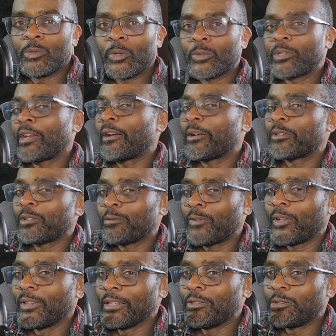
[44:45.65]
those characters
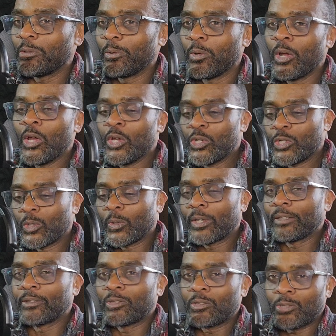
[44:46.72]
fell into
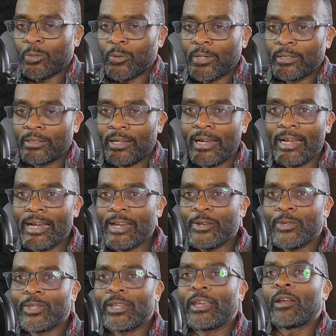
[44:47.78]
during the storyline, and
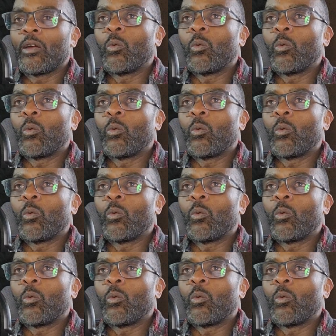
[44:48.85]
you think,